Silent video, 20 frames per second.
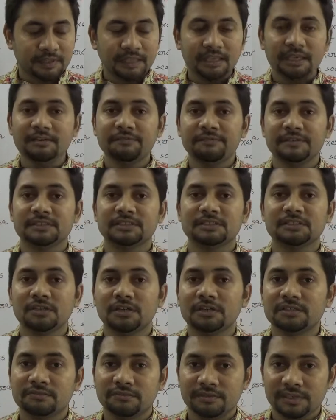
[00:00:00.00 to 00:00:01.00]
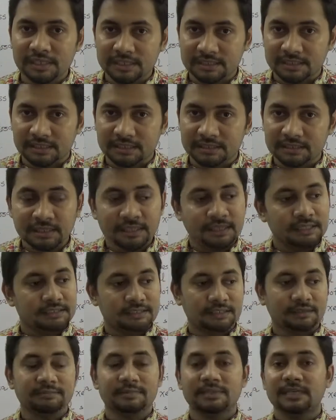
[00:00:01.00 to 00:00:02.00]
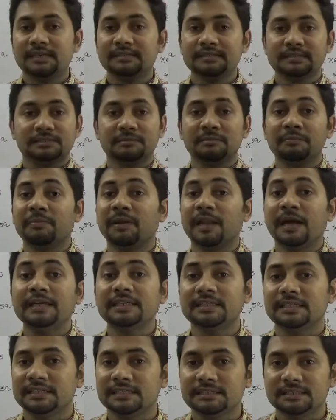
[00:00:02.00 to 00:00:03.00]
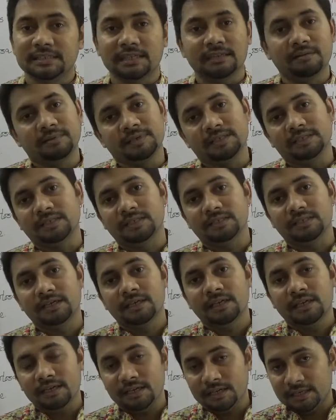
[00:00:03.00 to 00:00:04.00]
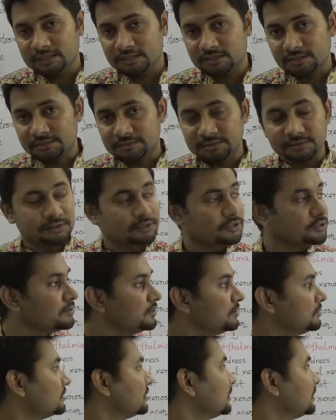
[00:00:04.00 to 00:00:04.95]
if it's not treated, sometimes blindness can be the last option. So you